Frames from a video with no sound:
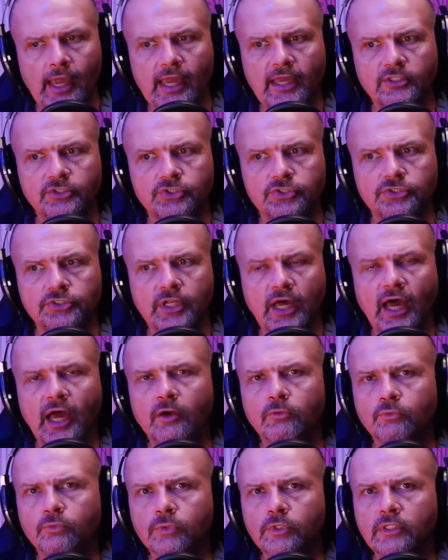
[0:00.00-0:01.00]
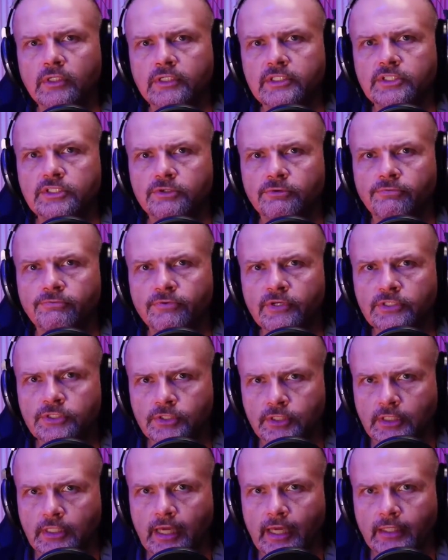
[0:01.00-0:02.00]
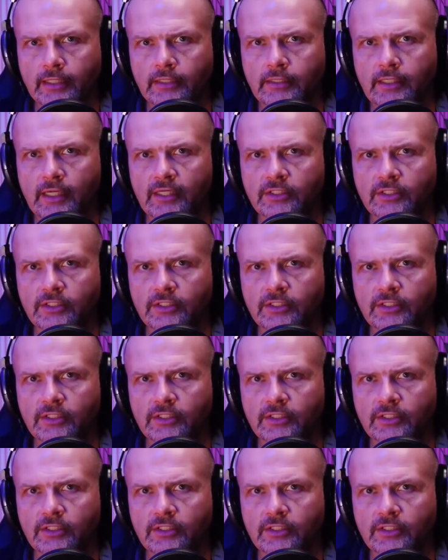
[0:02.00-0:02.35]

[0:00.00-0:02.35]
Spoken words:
it's not really sophisticated.